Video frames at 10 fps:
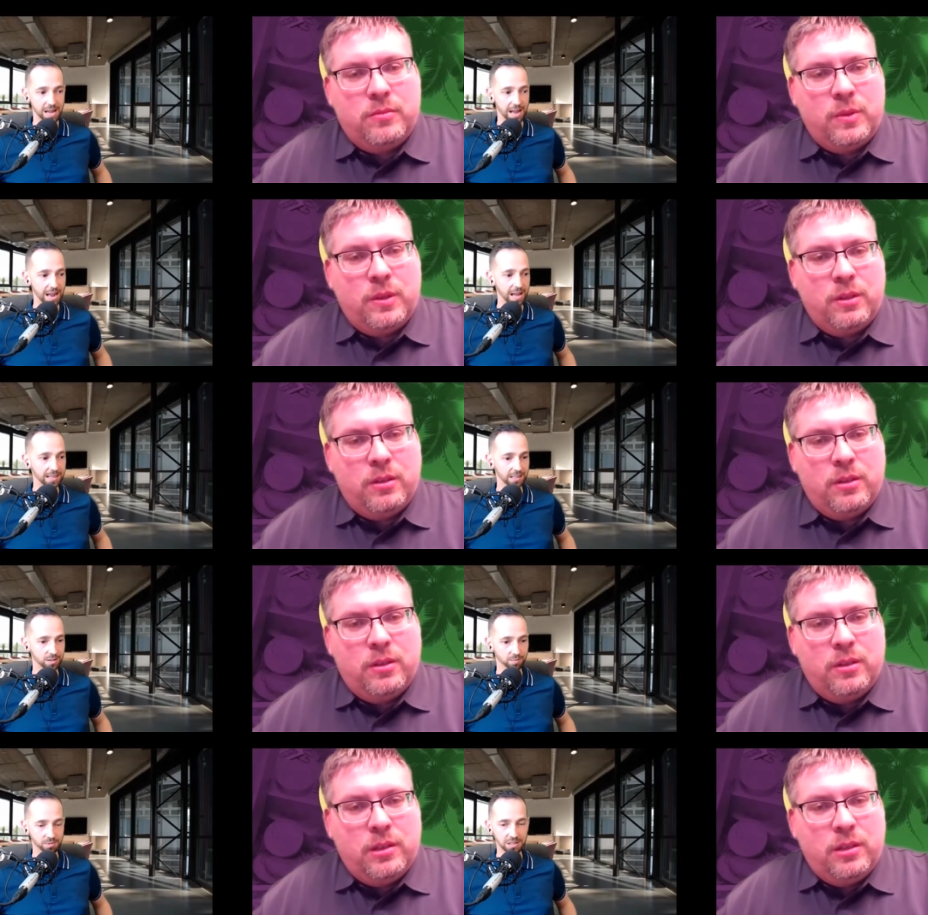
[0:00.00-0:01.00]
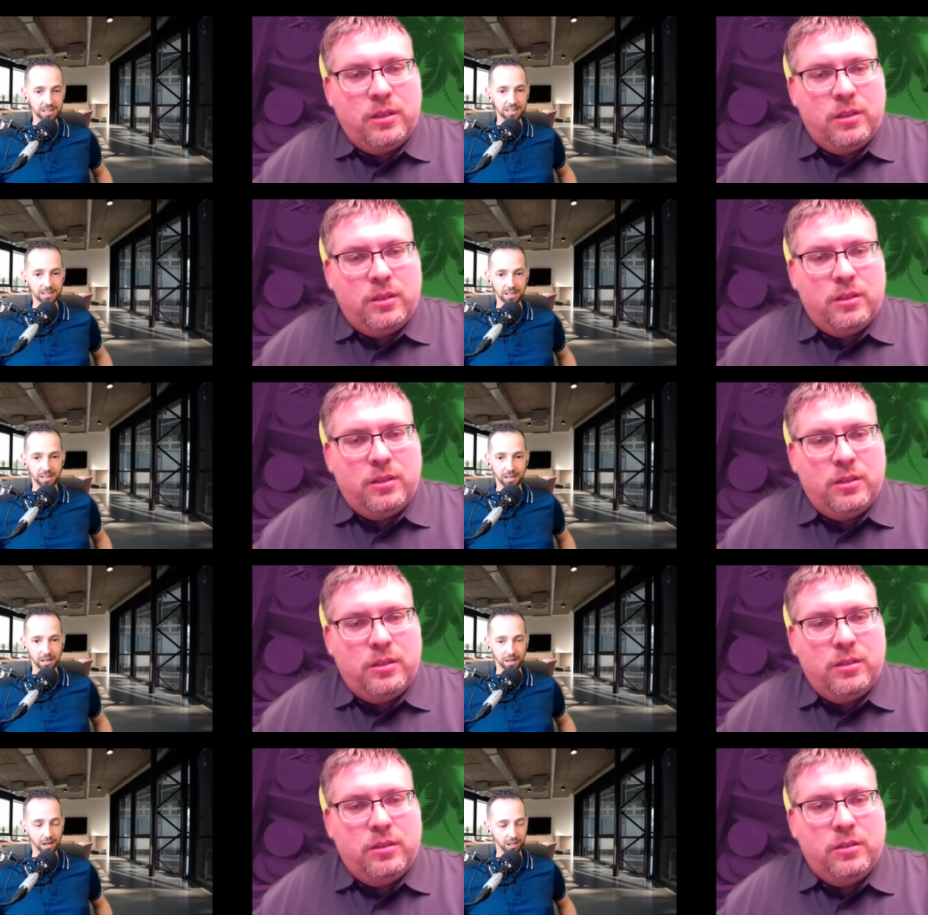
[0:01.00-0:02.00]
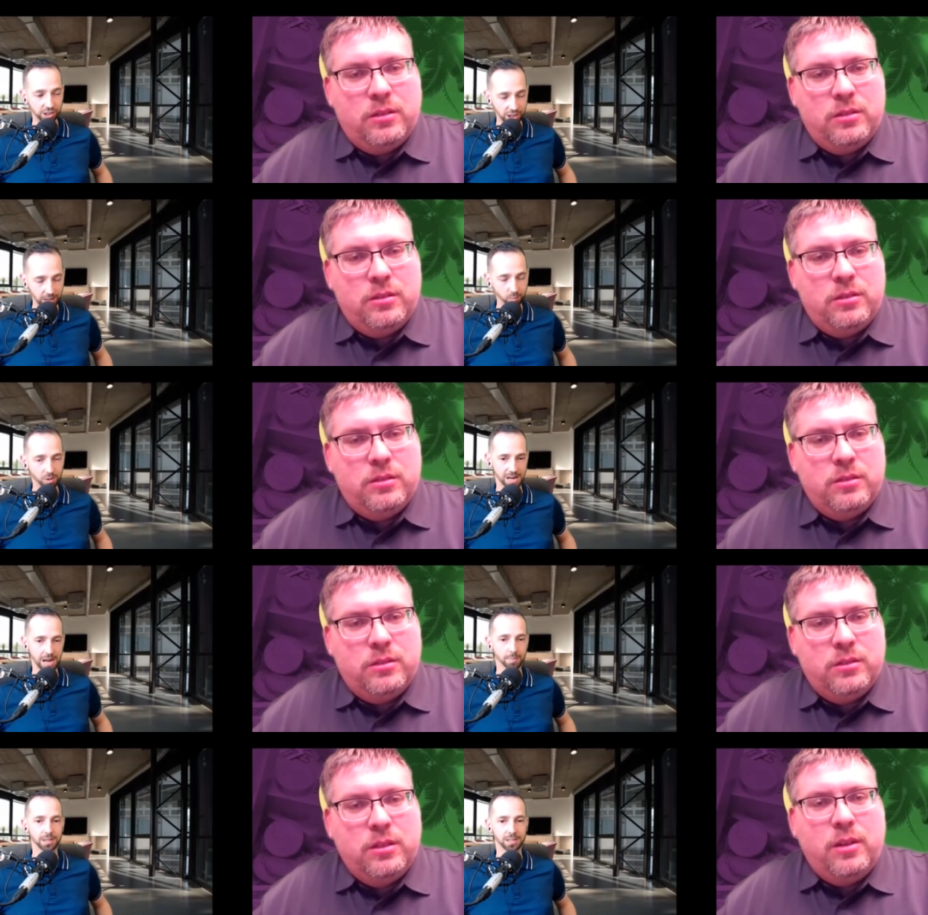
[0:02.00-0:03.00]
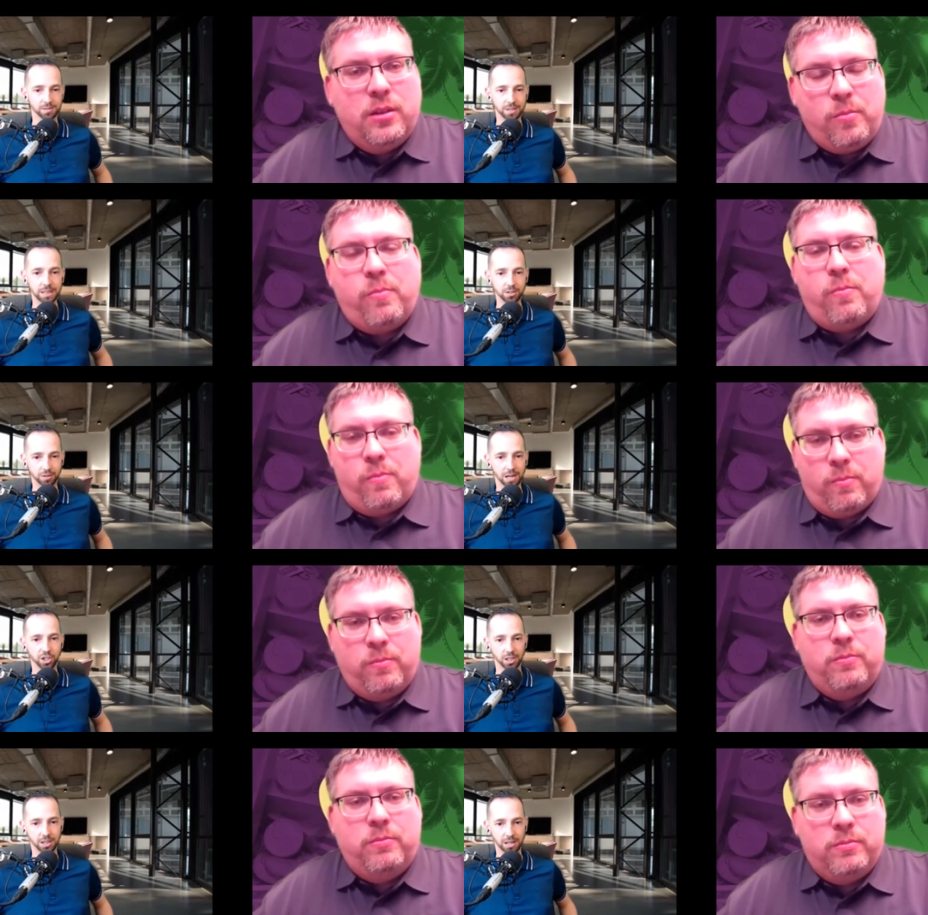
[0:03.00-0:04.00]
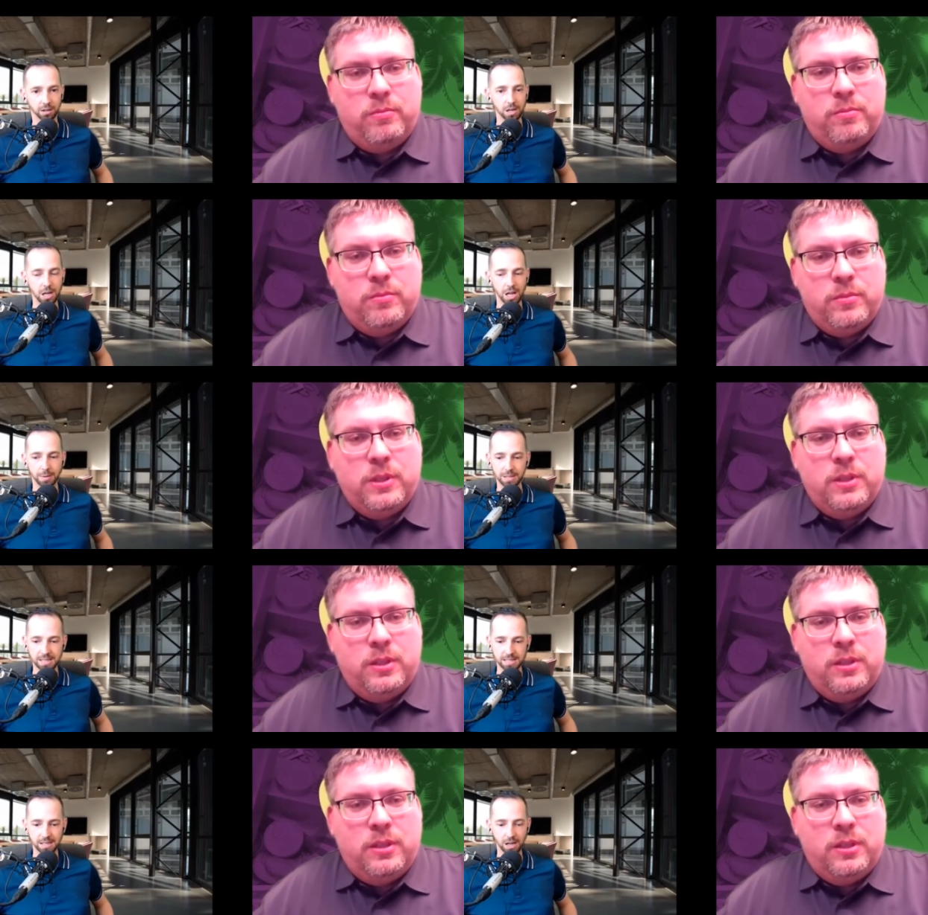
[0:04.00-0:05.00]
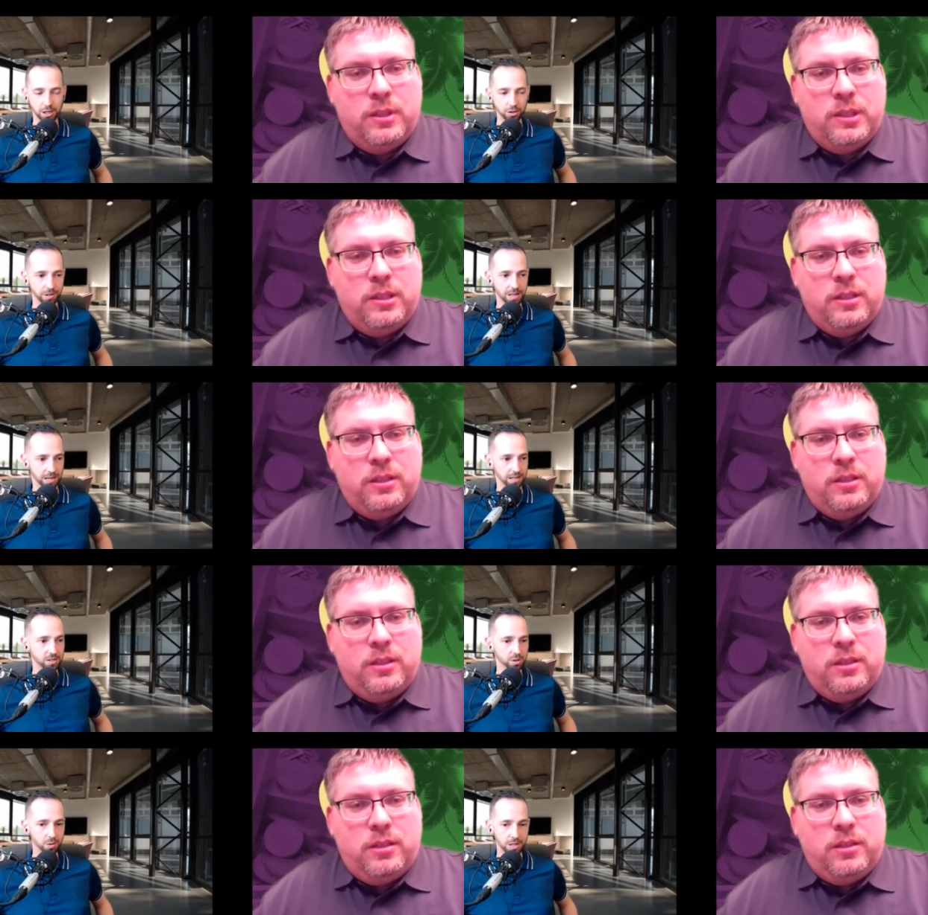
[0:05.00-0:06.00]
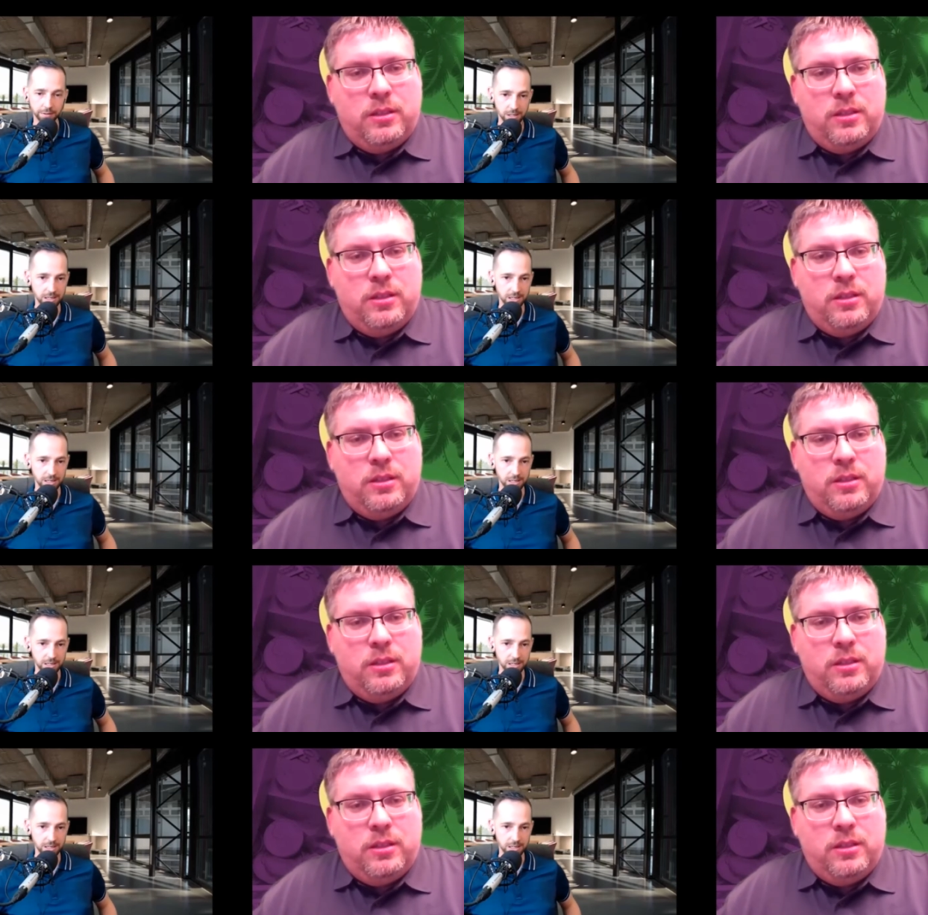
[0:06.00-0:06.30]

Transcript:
Speaker 1: And it's really a shame what's happening. It's really mm-hmm. tragic there because this is a country that is so near and